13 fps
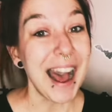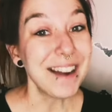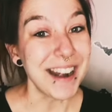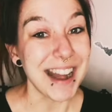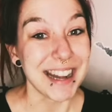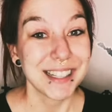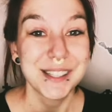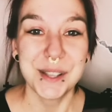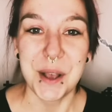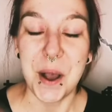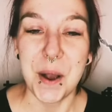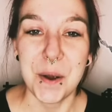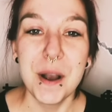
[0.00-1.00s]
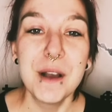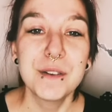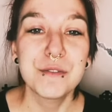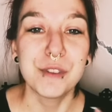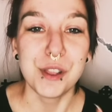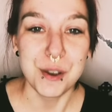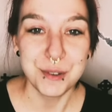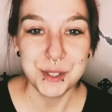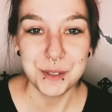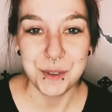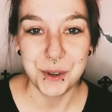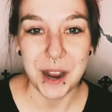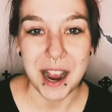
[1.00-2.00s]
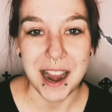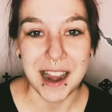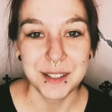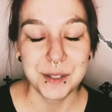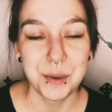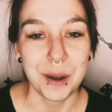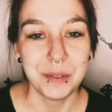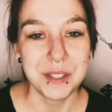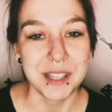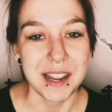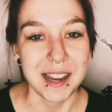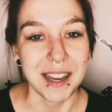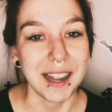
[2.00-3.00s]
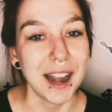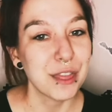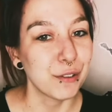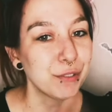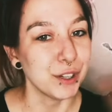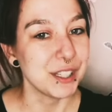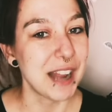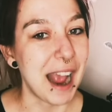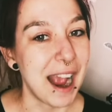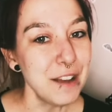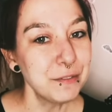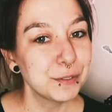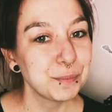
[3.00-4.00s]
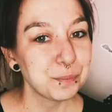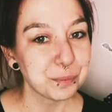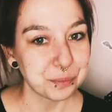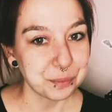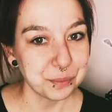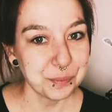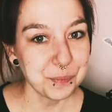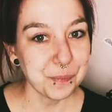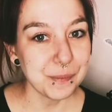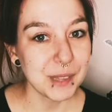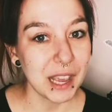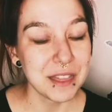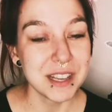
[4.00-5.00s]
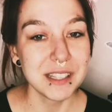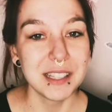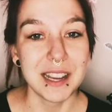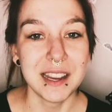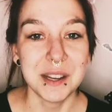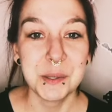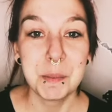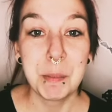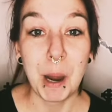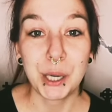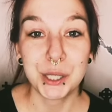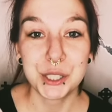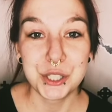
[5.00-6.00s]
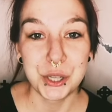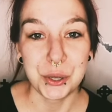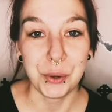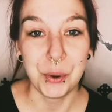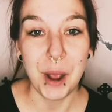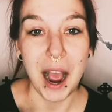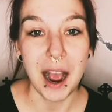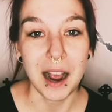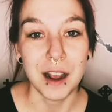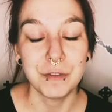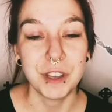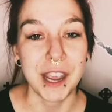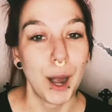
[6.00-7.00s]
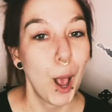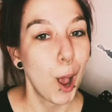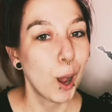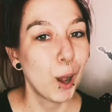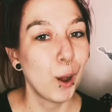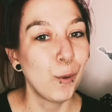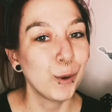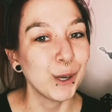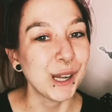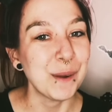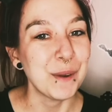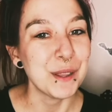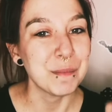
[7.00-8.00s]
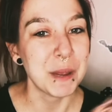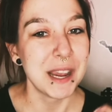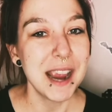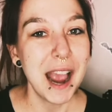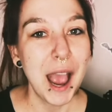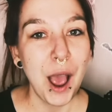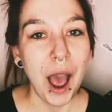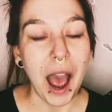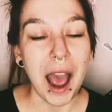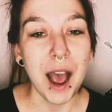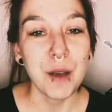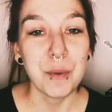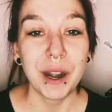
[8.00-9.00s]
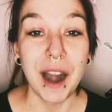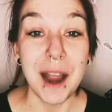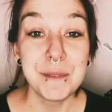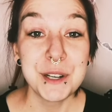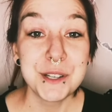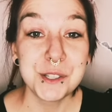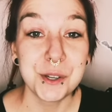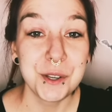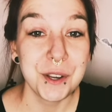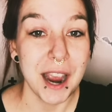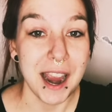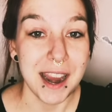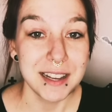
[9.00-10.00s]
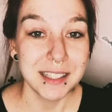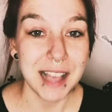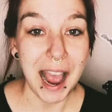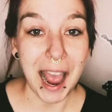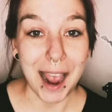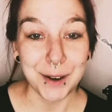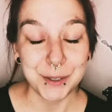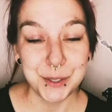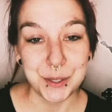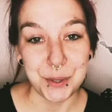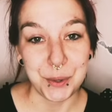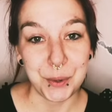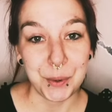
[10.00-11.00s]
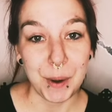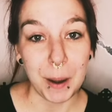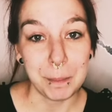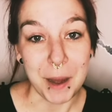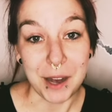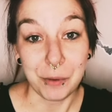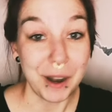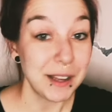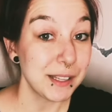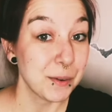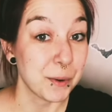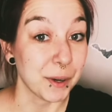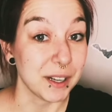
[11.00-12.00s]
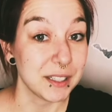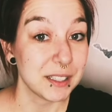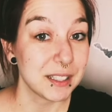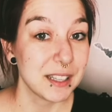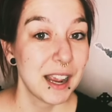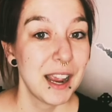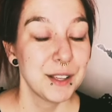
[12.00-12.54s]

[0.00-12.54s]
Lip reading: Alright, so for those of you guys who have seen the first half, this is part 2 of Get Horny With Me, where I'm going to show you guys how to make resin horns.